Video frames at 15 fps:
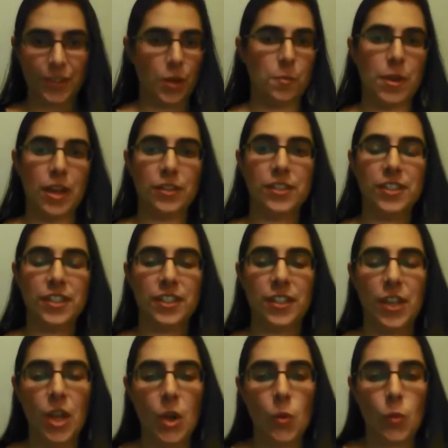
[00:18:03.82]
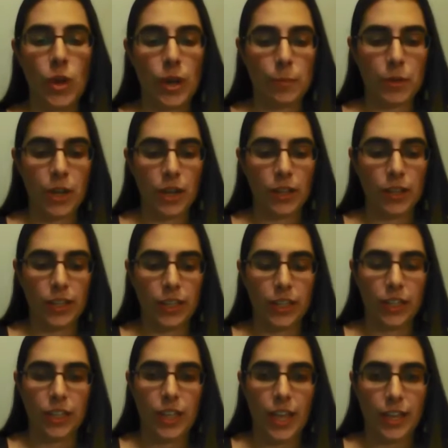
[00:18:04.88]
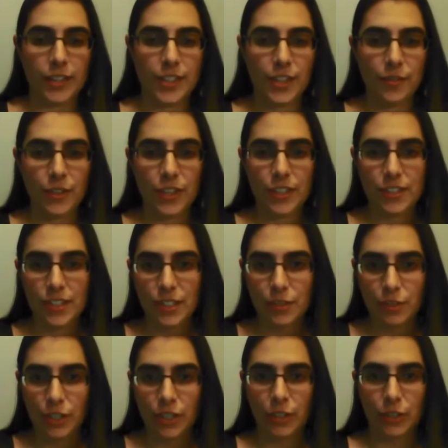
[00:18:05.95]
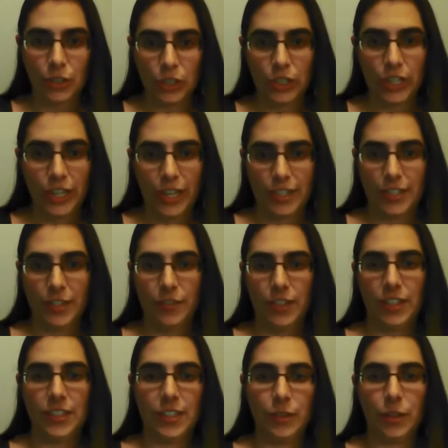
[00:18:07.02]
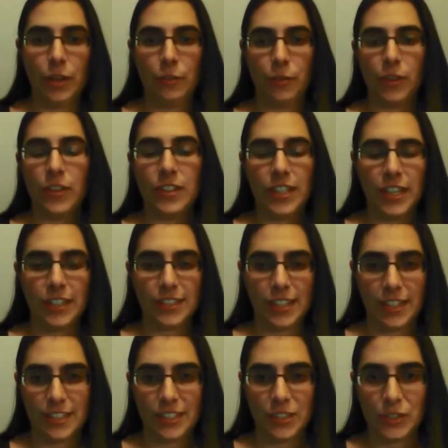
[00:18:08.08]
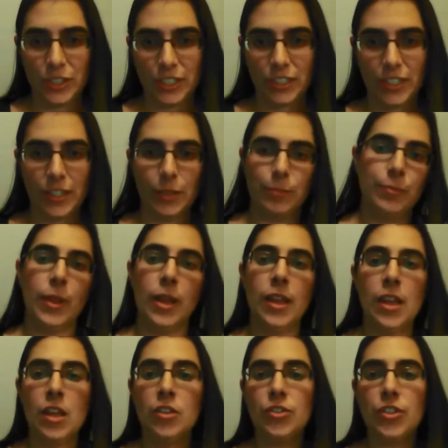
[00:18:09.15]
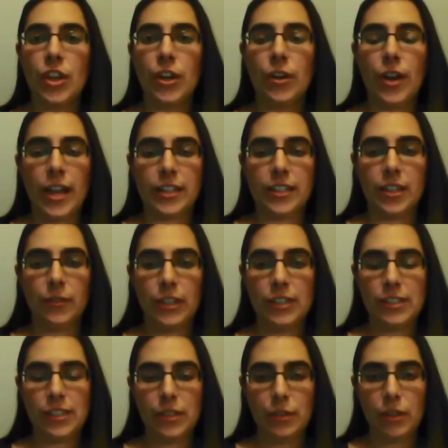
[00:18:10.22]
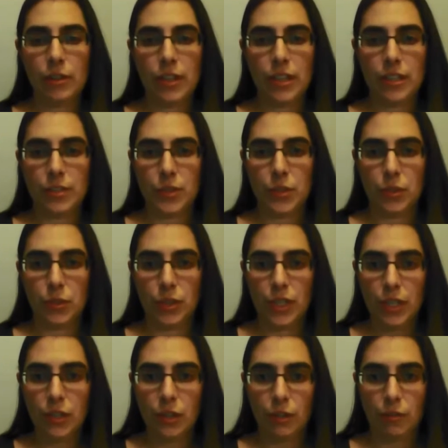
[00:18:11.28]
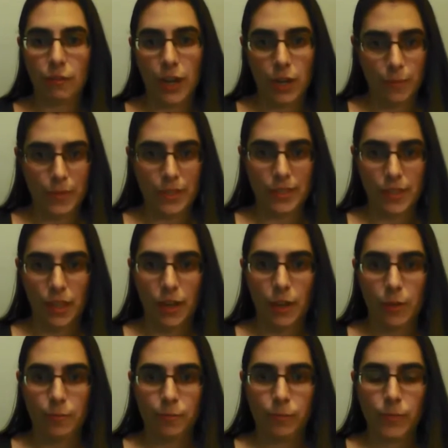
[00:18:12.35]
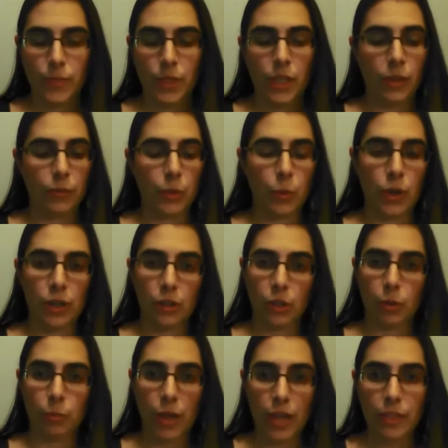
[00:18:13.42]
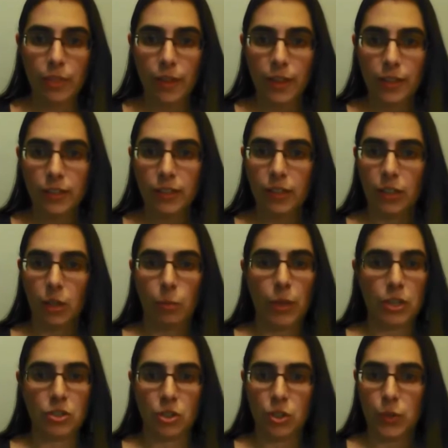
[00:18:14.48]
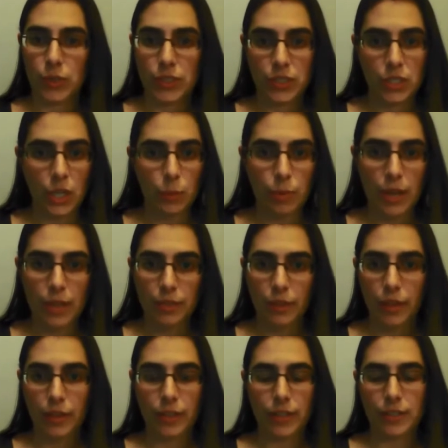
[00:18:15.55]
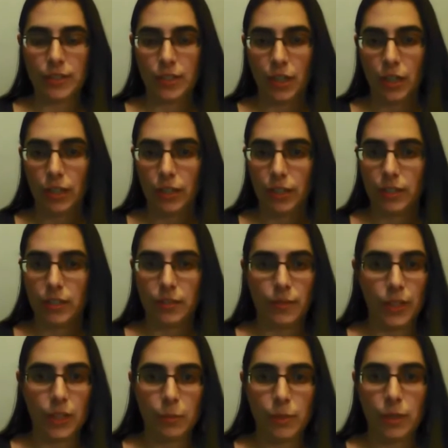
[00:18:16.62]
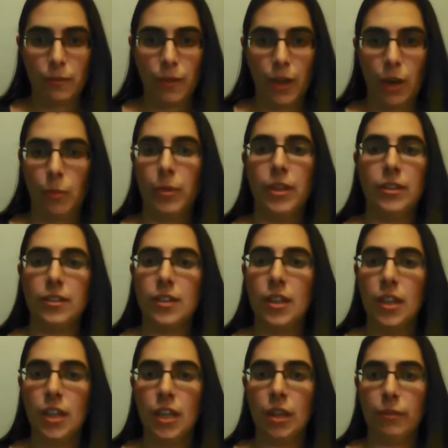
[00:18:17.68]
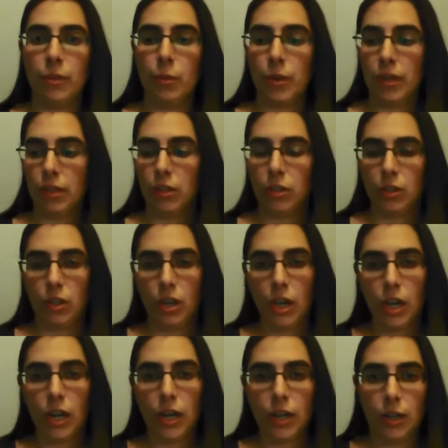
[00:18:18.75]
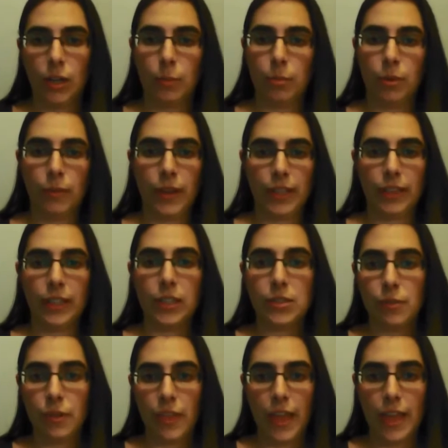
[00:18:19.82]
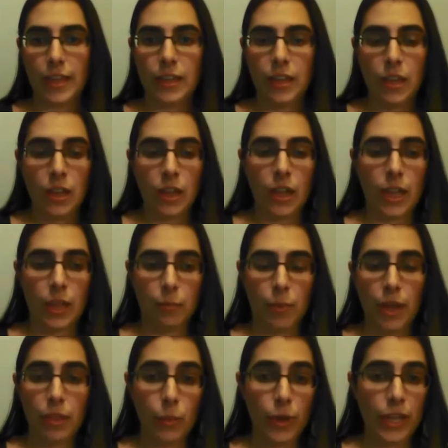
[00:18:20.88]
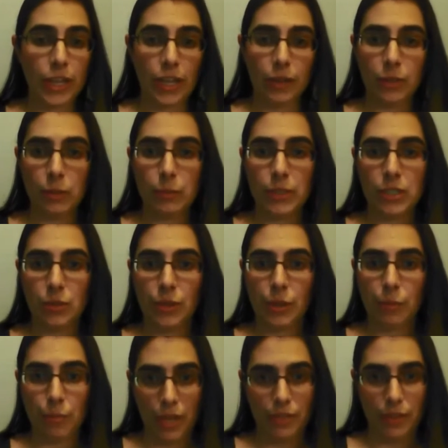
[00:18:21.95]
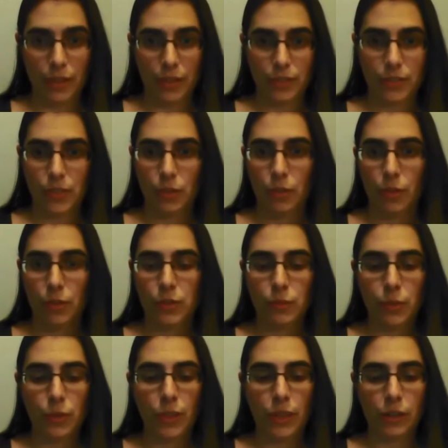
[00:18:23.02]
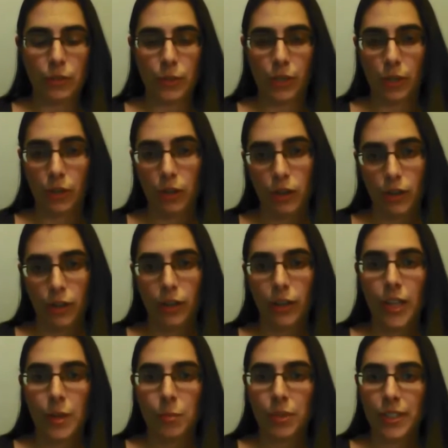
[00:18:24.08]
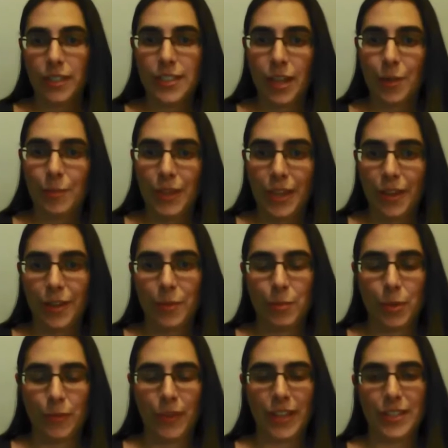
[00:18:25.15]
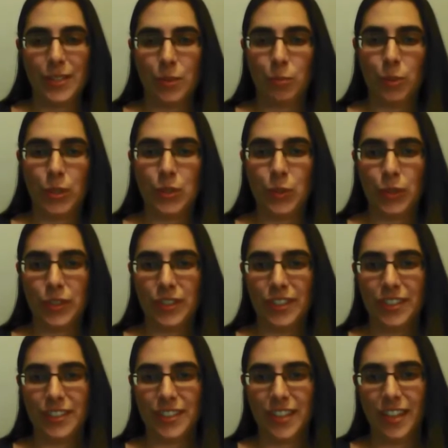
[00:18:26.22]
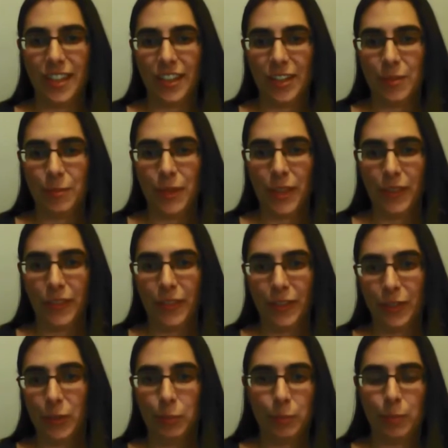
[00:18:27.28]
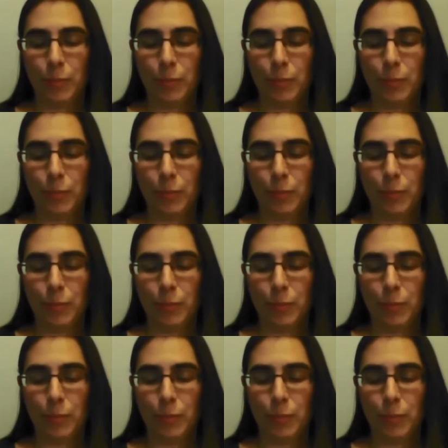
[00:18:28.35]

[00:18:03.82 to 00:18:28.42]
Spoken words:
I'm announcing what I'm calling Activity 0, Learning Activity 0 for the Data Science Learning Club. So Activity 0 is to get your environment set up. If you want to learn Python, make sure you install Python, install a development environment. If you want to learn R, I'll provide links for that. And by the way, I'm going to be doing Python, so those of you that are doing R, please help me out and provide some resources, and I'll